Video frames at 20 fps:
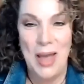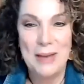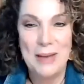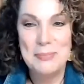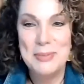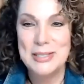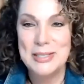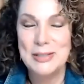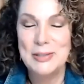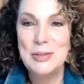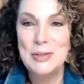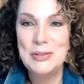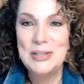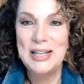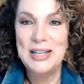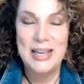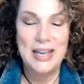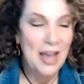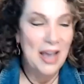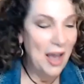
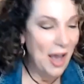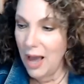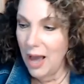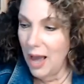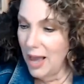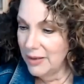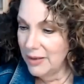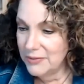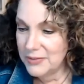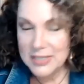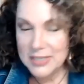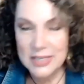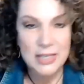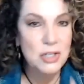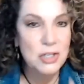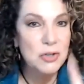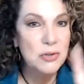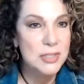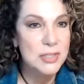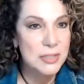absolutely. I have
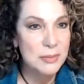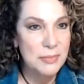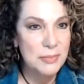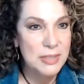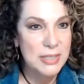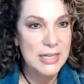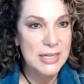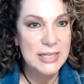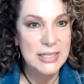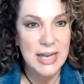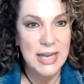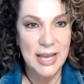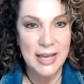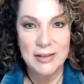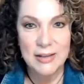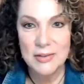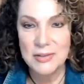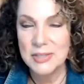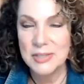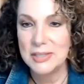sent you some
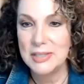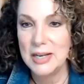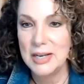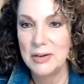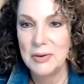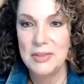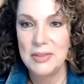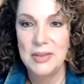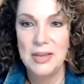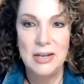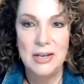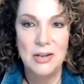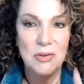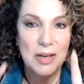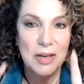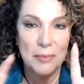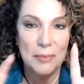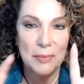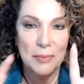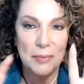details, Sarah, that you
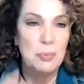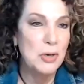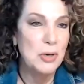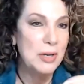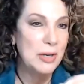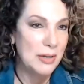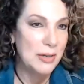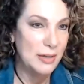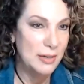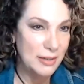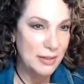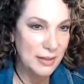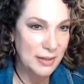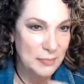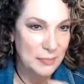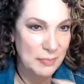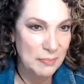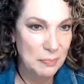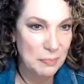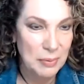can put
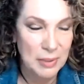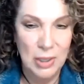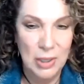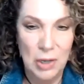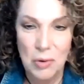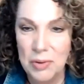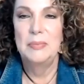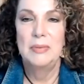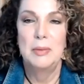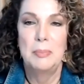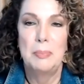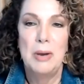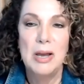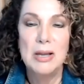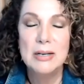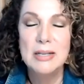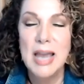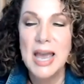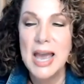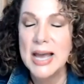below the
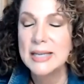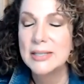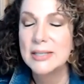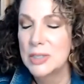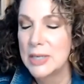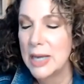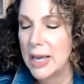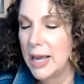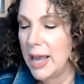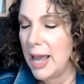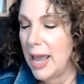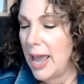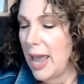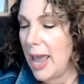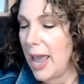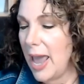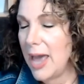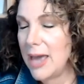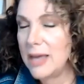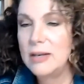podcast.
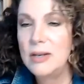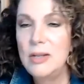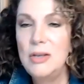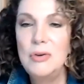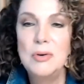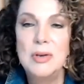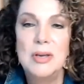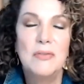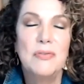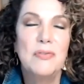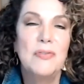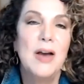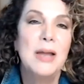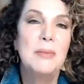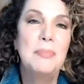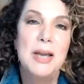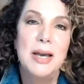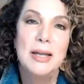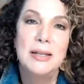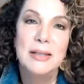And you can find
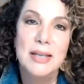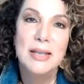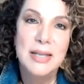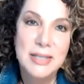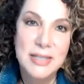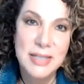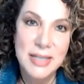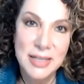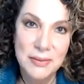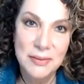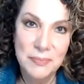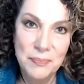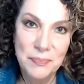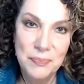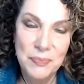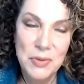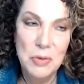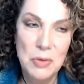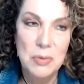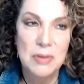me on LinkedIn.
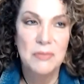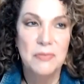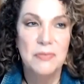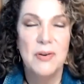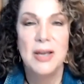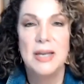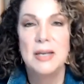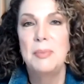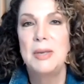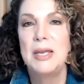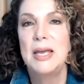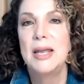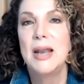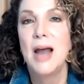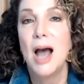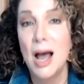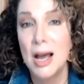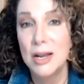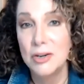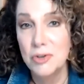You can find me at
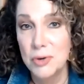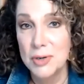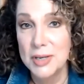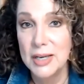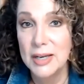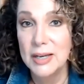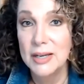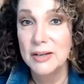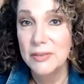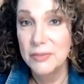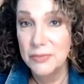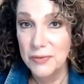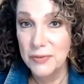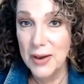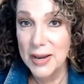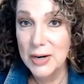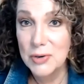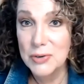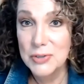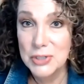
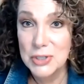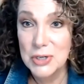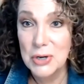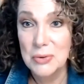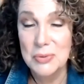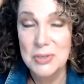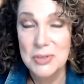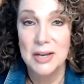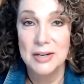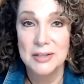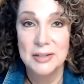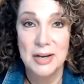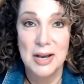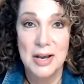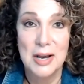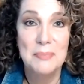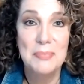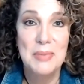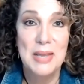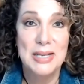
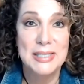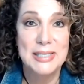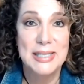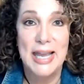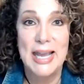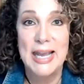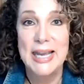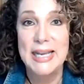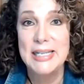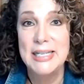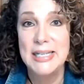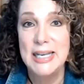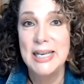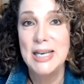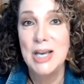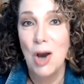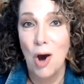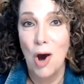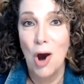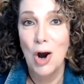adriafirestone.com. That's
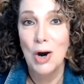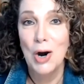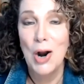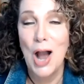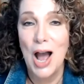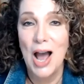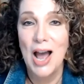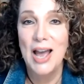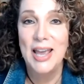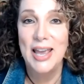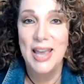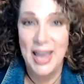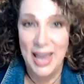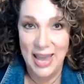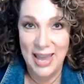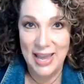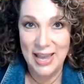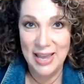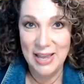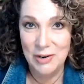
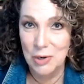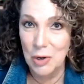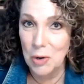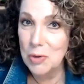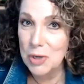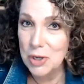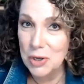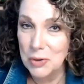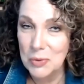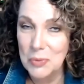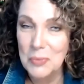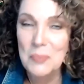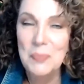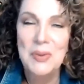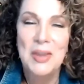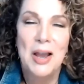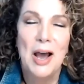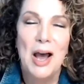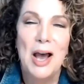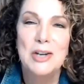ADRIA, no U,
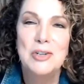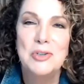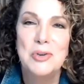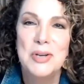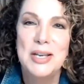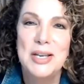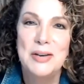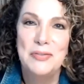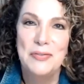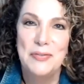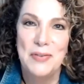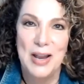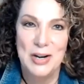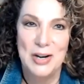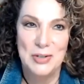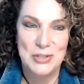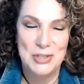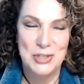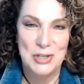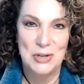
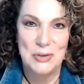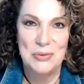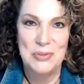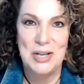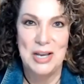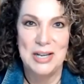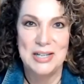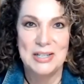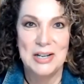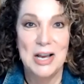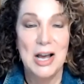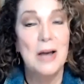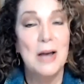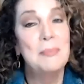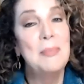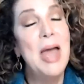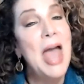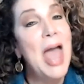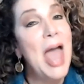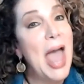
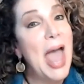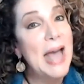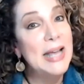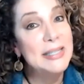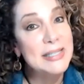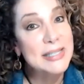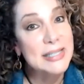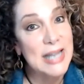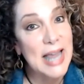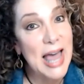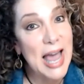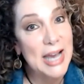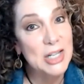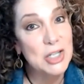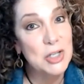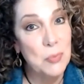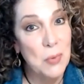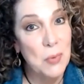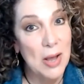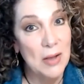adriafirestone.com. And
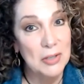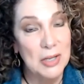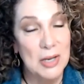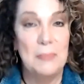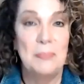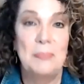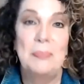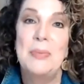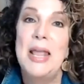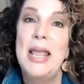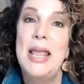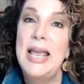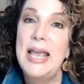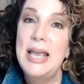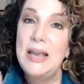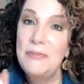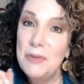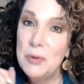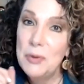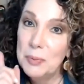/welcome.
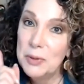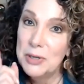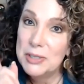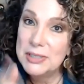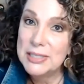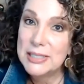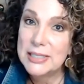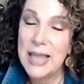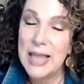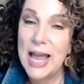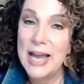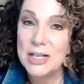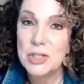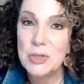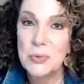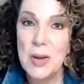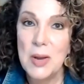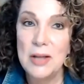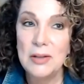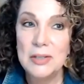If you put
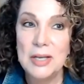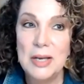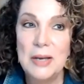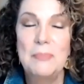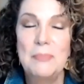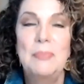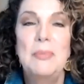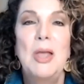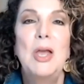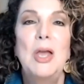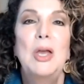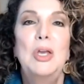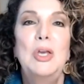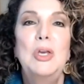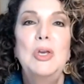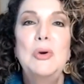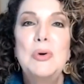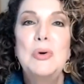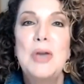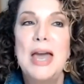/welcome,
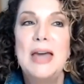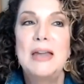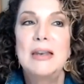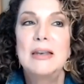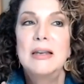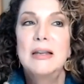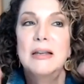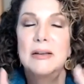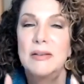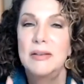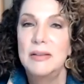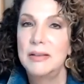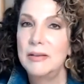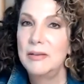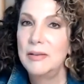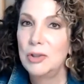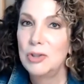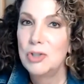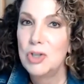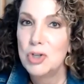you can
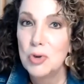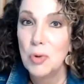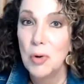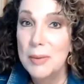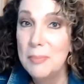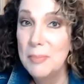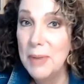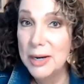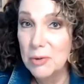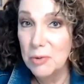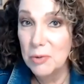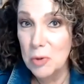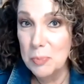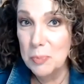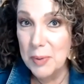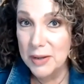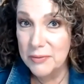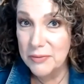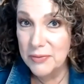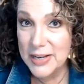join my
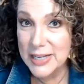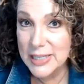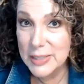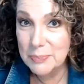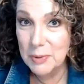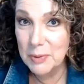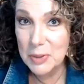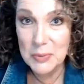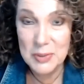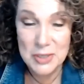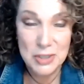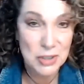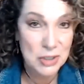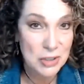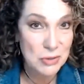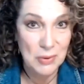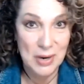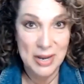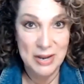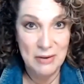group on Facebook, which is
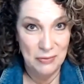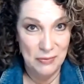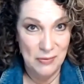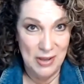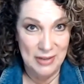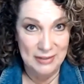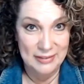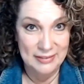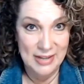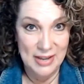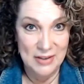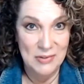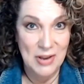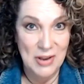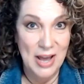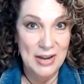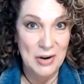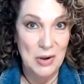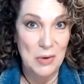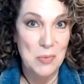great fun. I've
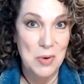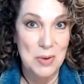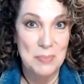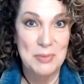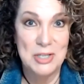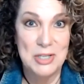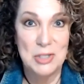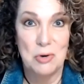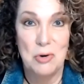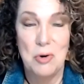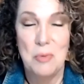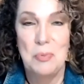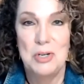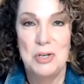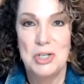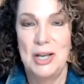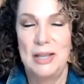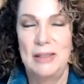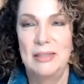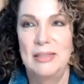got a women's group,
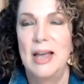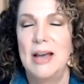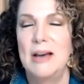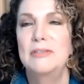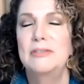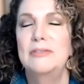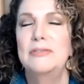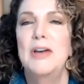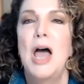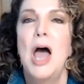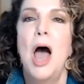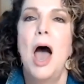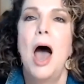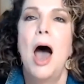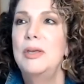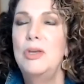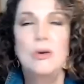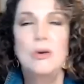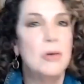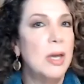which I love.
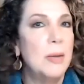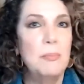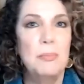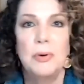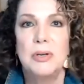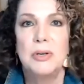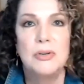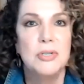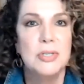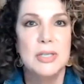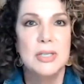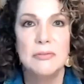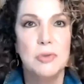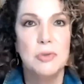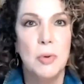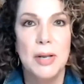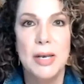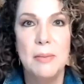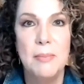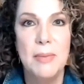You can book yourself
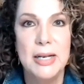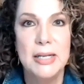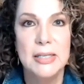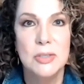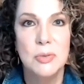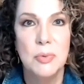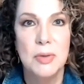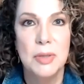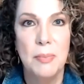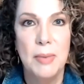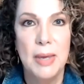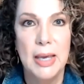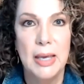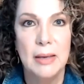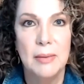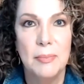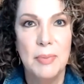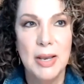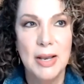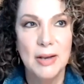20 minutes with
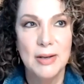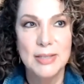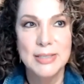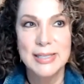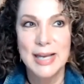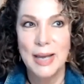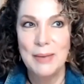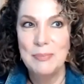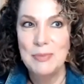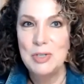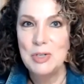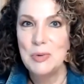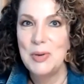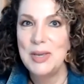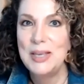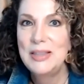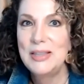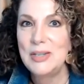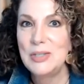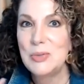me because I'm
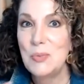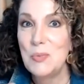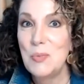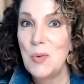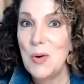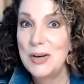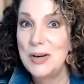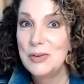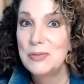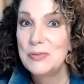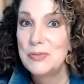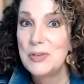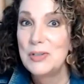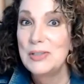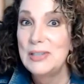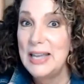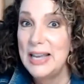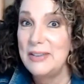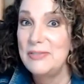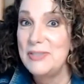doing this wonderful
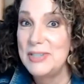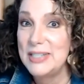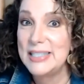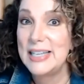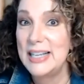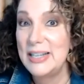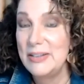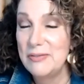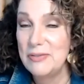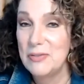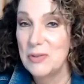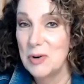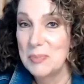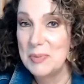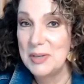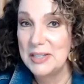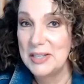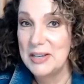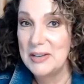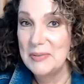life design
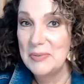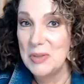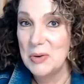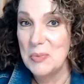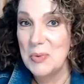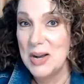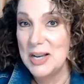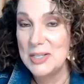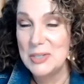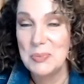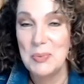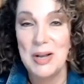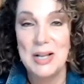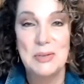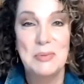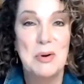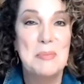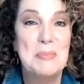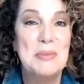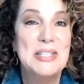formula, the Wise
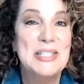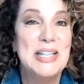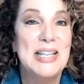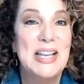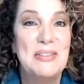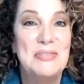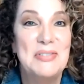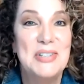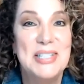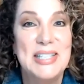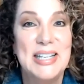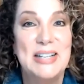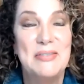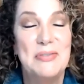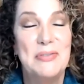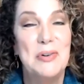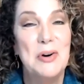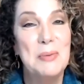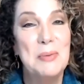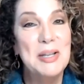Wild Woman's Life Design
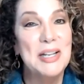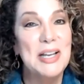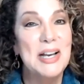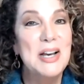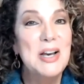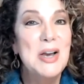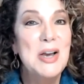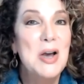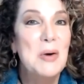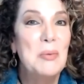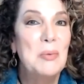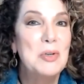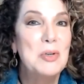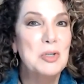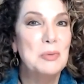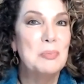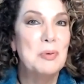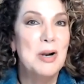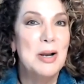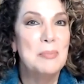Formula, which
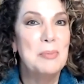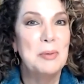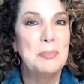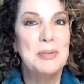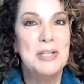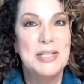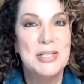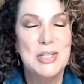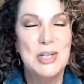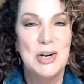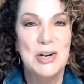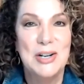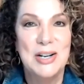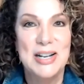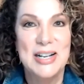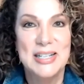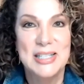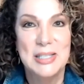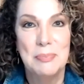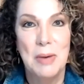will probably start
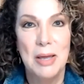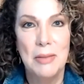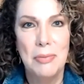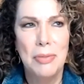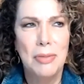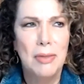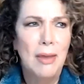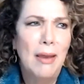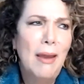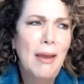next month.